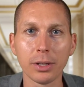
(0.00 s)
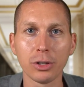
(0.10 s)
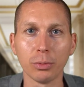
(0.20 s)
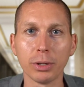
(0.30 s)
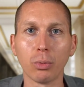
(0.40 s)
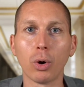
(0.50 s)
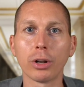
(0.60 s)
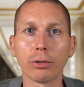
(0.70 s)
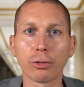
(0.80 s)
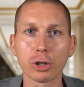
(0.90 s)
you'll be one
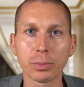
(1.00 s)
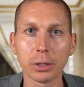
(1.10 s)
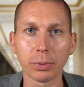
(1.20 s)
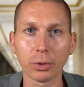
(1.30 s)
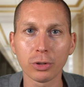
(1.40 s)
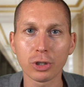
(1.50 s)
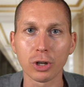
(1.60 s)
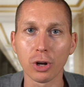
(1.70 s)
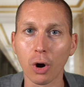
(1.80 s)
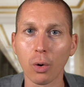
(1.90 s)
of the first people to
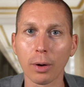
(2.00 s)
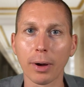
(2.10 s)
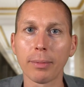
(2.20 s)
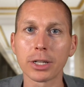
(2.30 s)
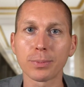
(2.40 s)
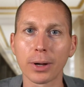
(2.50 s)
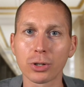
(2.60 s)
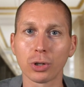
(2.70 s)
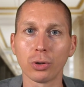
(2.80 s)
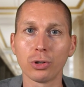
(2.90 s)
know about my
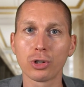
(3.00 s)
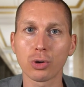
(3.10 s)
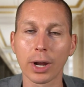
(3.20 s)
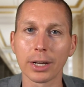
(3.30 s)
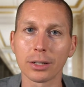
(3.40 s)
special training.